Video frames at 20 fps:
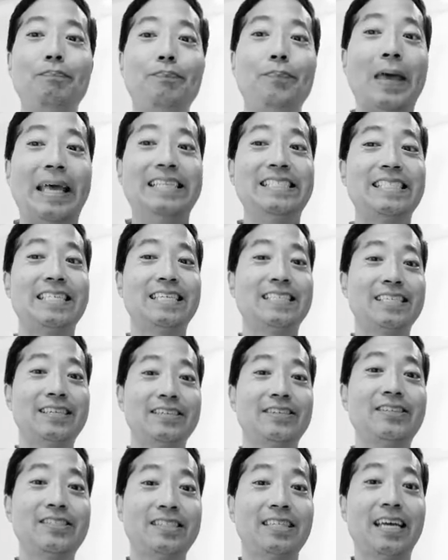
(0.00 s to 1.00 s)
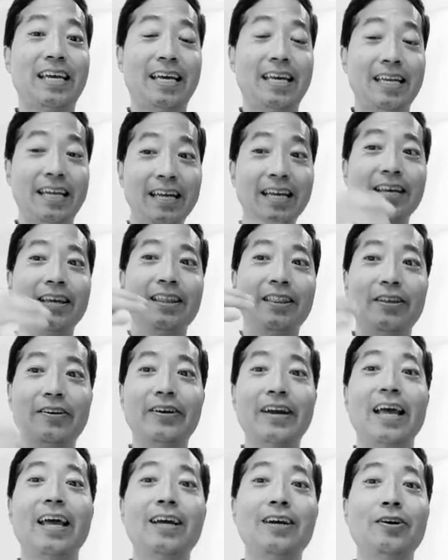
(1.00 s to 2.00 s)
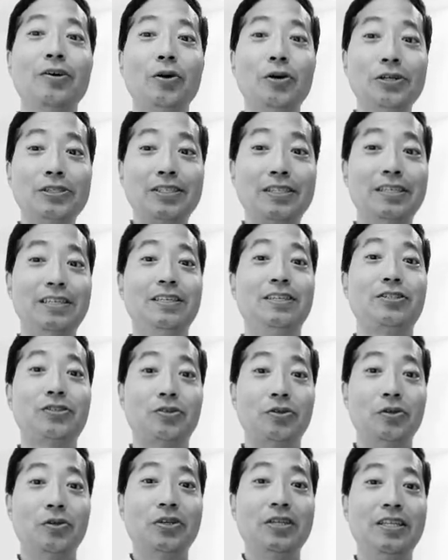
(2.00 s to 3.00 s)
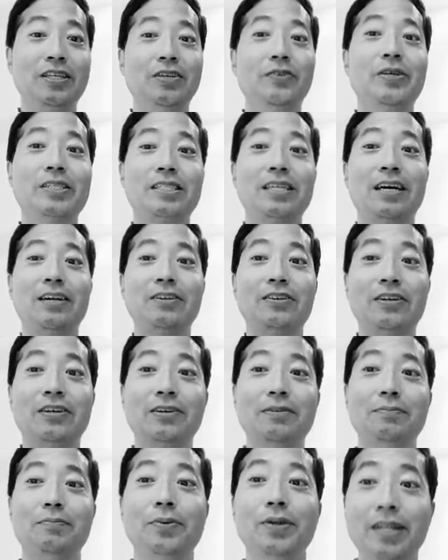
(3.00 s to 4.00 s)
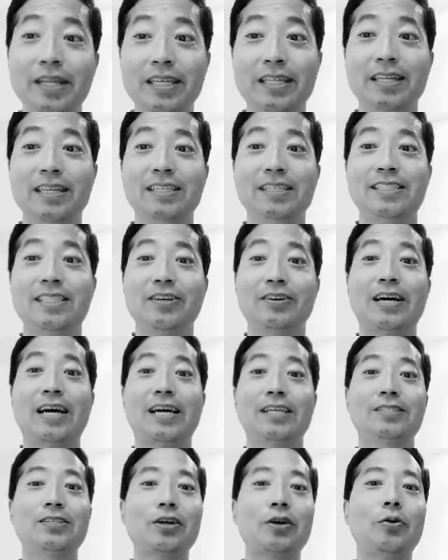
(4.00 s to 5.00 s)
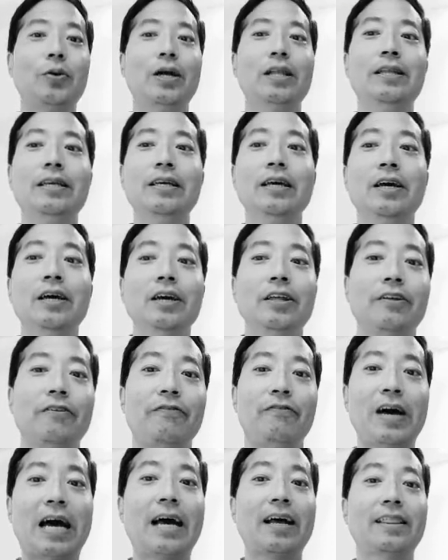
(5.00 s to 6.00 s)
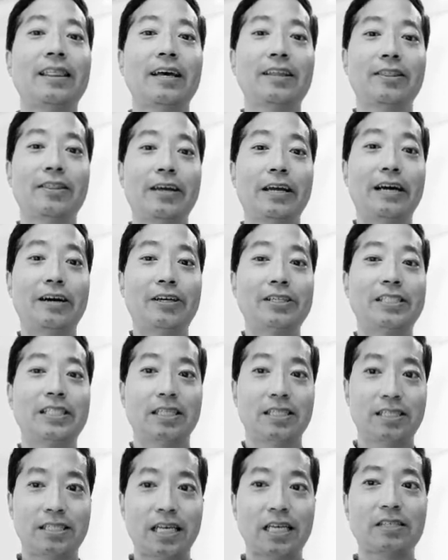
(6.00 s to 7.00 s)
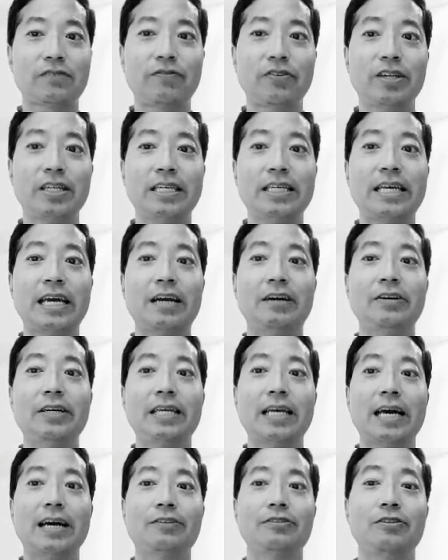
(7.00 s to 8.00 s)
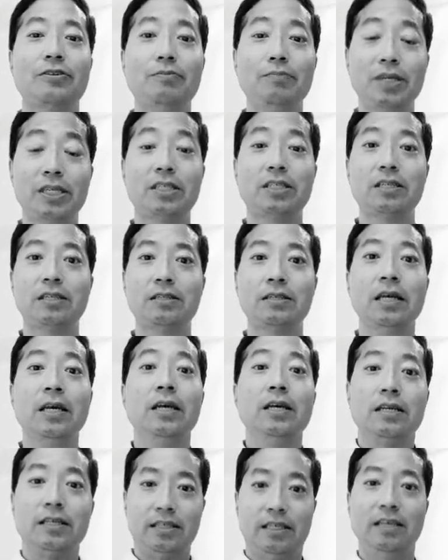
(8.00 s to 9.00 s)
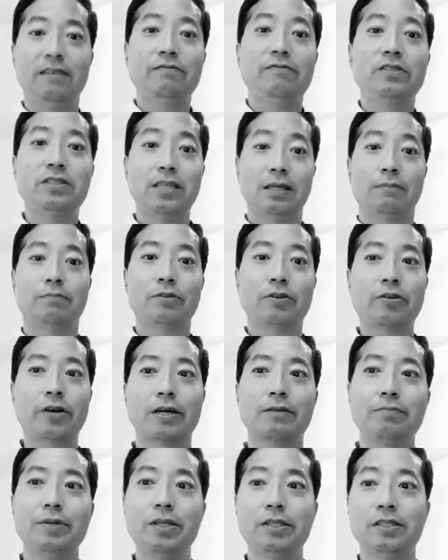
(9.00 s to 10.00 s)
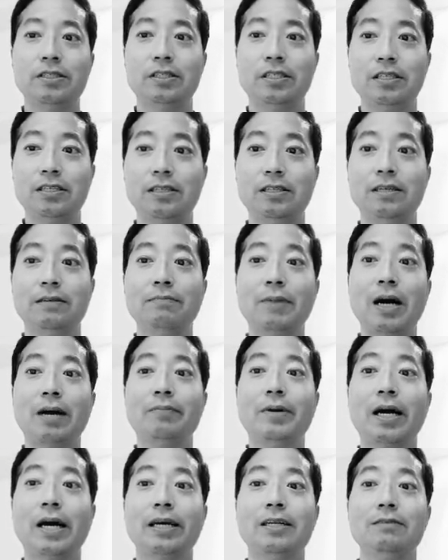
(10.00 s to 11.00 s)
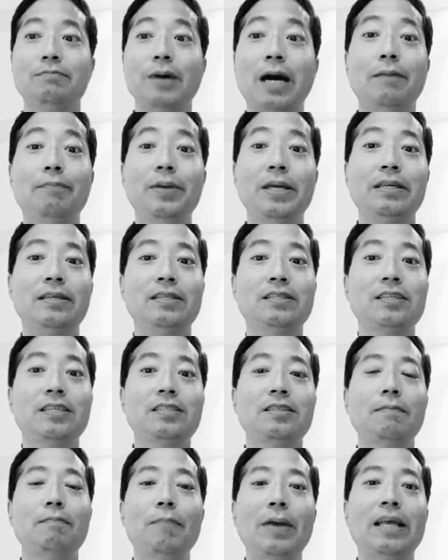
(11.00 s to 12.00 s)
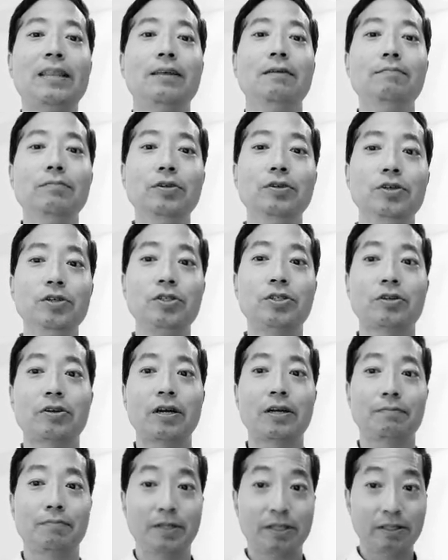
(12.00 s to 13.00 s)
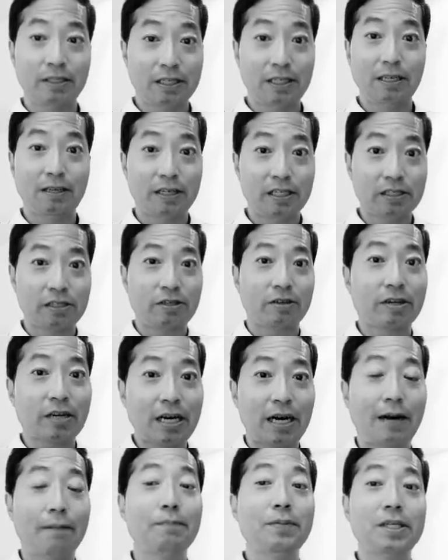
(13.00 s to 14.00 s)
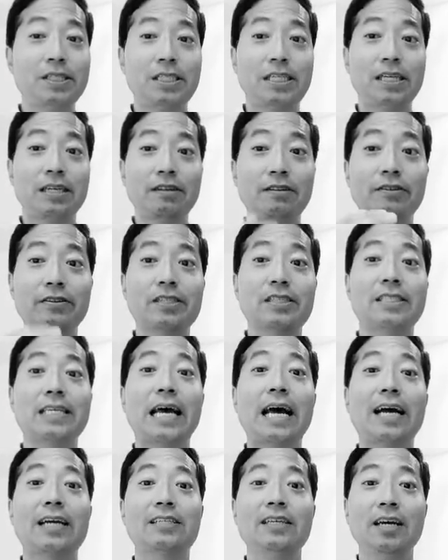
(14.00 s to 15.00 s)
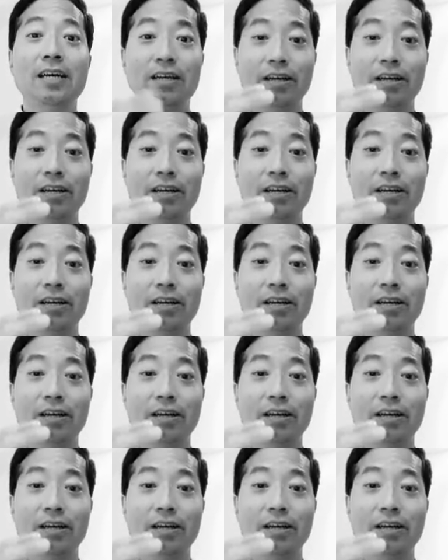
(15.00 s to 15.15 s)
basic to understand. Their end goal is to destroy the US dollar completely. So consequently, the fact that they are successfully carrying out their mission gives them credibility, in my mind, in my opinion. It doesn't make them lose credibility because they're accomplishing their exact